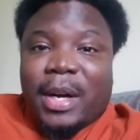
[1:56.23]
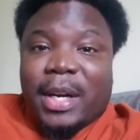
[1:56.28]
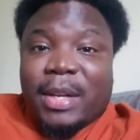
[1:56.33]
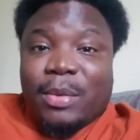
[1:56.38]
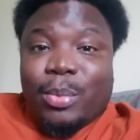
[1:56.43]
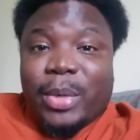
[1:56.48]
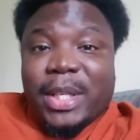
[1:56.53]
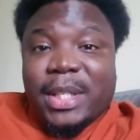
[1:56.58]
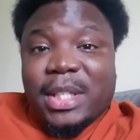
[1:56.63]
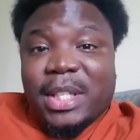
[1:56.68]

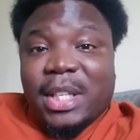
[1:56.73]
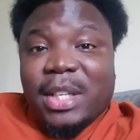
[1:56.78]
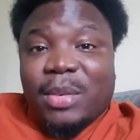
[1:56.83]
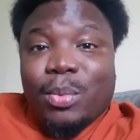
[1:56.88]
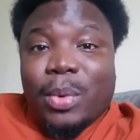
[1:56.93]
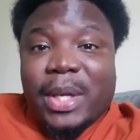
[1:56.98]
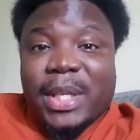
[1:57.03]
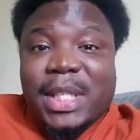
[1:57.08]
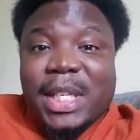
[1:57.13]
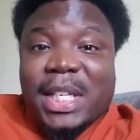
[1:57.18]
in which he
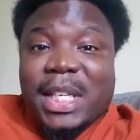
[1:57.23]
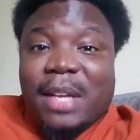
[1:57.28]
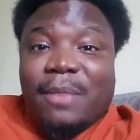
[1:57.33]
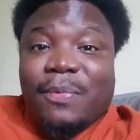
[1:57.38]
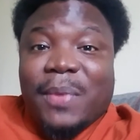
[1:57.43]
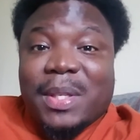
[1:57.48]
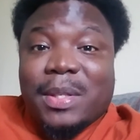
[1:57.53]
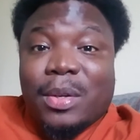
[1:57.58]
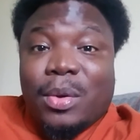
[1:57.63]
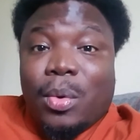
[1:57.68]
was a
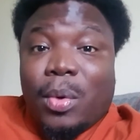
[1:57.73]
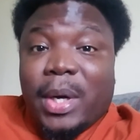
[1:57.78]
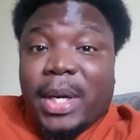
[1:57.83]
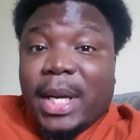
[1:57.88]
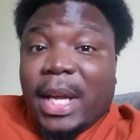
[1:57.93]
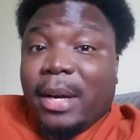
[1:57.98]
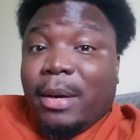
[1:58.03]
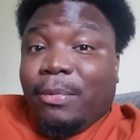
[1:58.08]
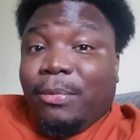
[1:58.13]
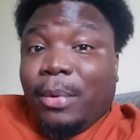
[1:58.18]
defensive
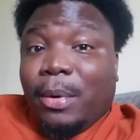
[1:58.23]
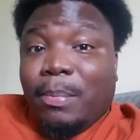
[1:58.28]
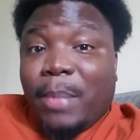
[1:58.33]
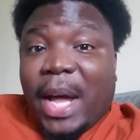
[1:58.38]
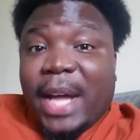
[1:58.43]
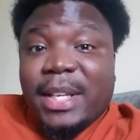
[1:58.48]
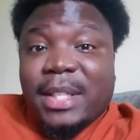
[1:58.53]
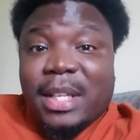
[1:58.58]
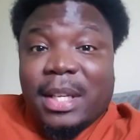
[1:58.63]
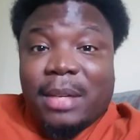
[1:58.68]
coordinator for
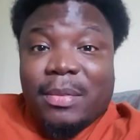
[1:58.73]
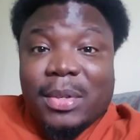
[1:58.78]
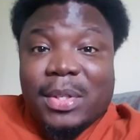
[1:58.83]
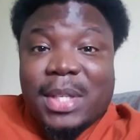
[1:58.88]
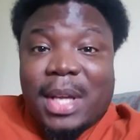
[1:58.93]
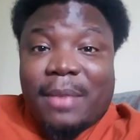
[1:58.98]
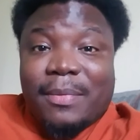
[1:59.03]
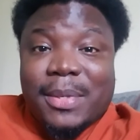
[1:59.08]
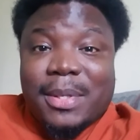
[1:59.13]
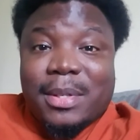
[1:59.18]
my team, the
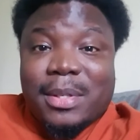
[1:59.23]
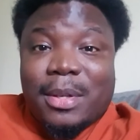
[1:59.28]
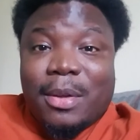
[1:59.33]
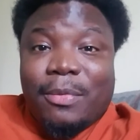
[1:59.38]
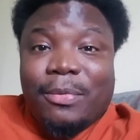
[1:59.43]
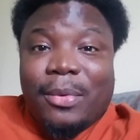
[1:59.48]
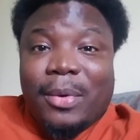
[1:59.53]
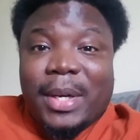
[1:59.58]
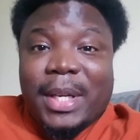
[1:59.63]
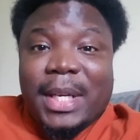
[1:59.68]
San Francisco
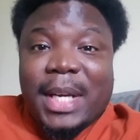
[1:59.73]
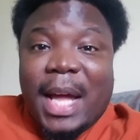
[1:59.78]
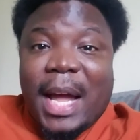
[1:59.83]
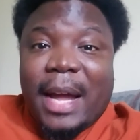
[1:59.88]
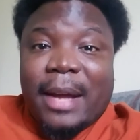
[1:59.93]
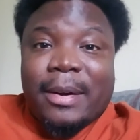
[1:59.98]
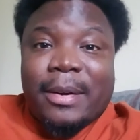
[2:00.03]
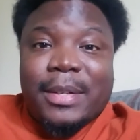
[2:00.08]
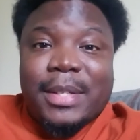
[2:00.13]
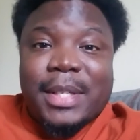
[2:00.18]

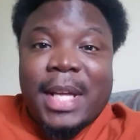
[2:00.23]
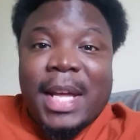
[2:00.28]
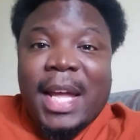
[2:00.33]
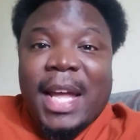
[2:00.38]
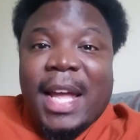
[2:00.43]
49ers.